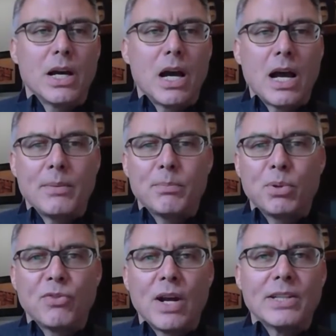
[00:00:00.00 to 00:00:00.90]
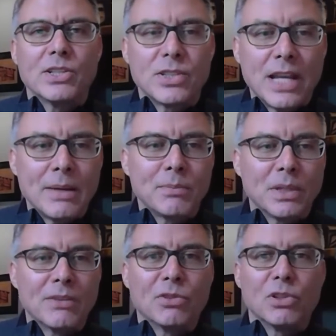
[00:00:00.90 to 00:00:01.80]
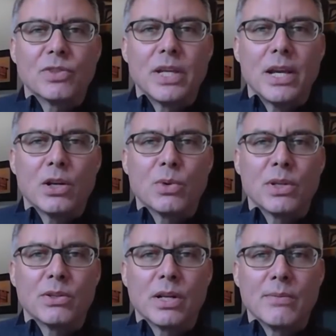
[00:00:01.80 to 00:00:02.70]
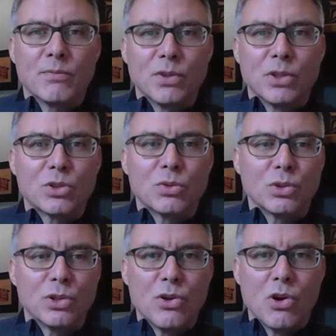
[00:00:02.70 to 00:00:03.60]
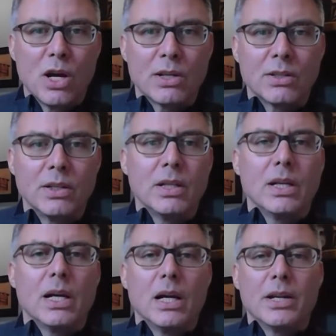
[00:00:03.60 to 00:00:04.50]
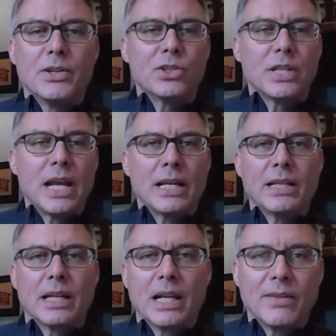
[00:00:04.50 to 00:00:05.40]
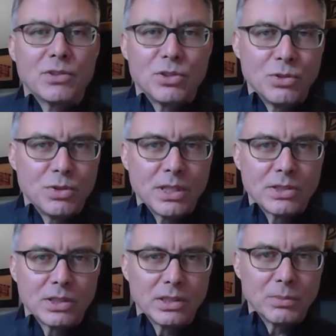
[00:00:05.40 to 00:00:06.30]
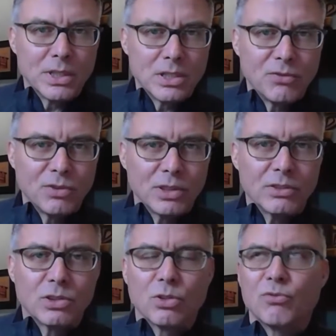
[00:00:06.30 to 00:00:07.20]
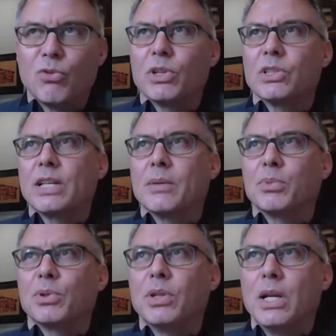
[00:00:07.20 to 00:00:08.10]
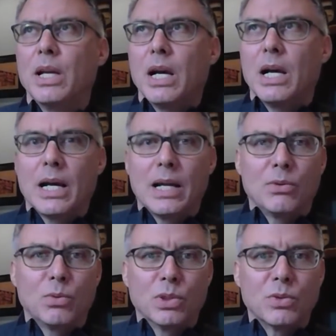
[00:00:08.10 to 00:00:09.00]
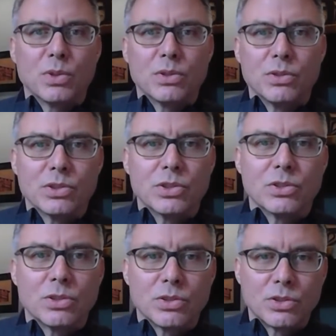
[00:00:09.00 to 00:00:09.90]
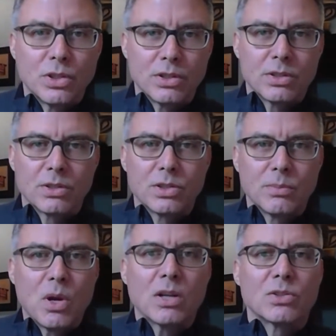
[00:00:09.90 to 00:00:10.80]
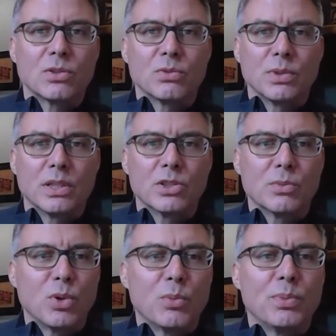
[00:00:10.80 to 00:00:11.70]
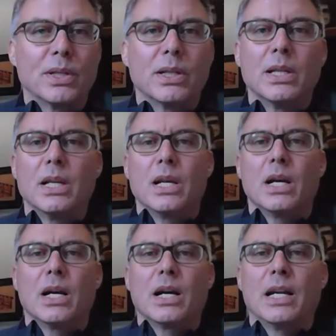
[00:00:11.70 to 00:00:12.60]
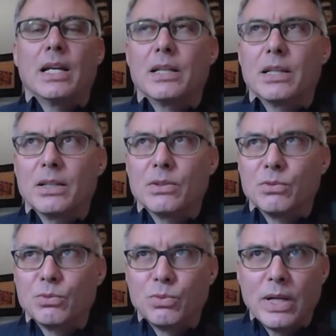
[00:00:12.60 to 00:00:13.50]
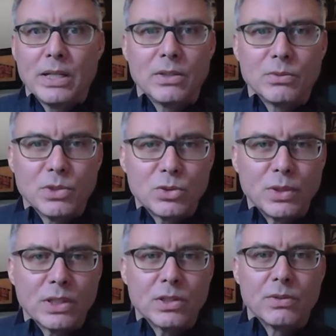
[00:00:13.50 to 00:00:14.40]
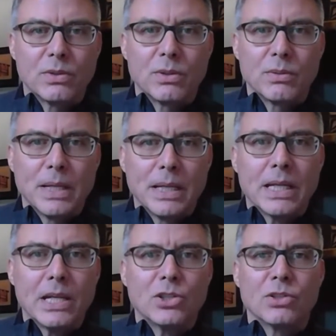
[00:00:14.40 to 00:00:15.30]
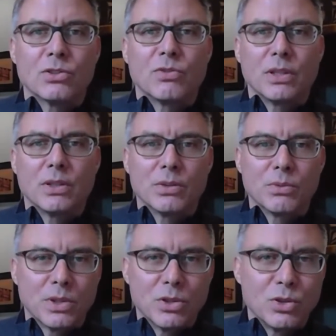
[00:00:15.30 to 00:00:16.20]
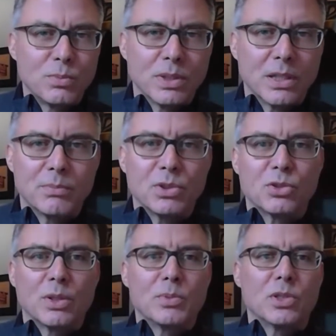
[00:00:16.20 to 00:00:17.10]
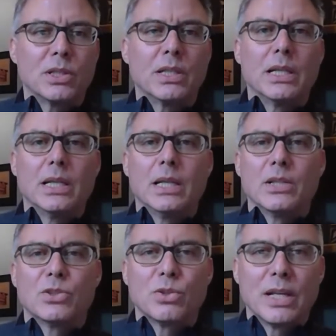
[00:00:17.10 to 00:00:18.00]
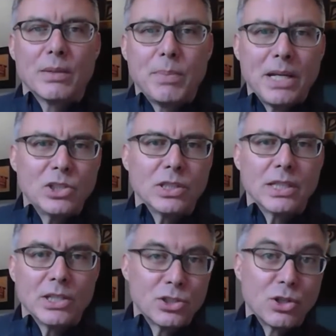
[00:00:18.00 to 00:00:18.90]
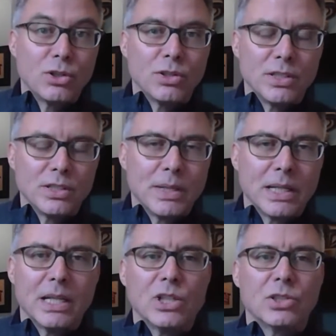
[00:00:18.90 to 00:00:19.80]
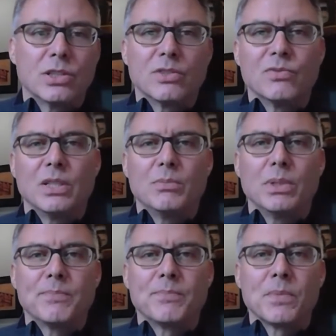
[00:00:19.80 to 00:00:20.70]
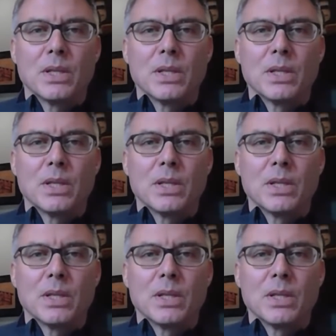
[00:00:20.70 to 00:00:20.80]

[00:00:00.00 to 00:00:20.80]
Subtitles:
I provide the same level of care whether I'm virtual or not, understanding that I have to do things a little bit differently. So for example, I work with nurses to start Suboxone when it's appropriate. I write restricted medications with a duplicate prescription so that a patient can start on these medications if need be.